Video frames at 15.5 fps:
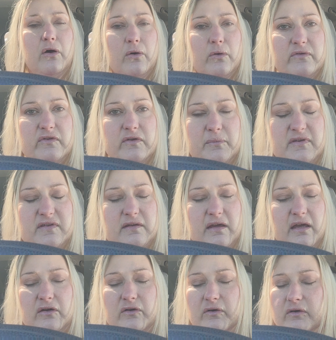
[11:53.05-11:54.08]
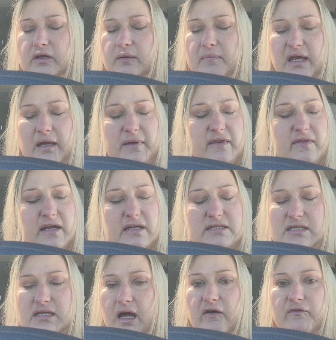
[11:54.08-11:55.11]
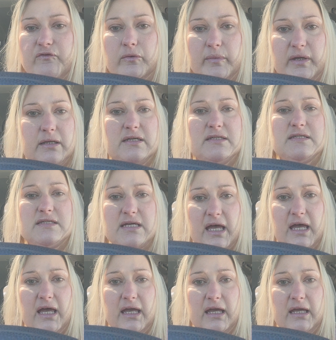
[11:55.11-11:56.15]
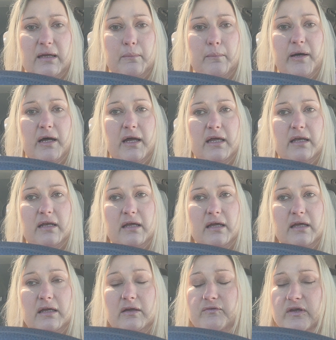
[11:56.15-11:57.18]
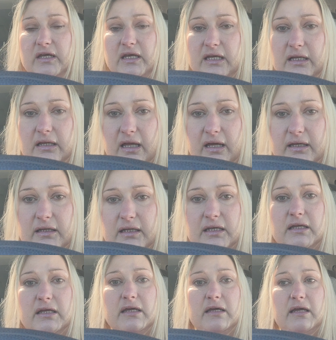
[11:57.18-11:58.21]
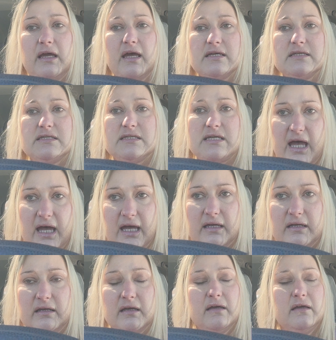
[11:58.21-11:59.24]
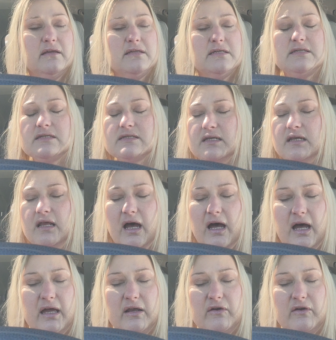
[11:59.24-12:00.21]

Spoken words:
some standard, and maybe that's not for me to say, but even Eli Lilly has said this is not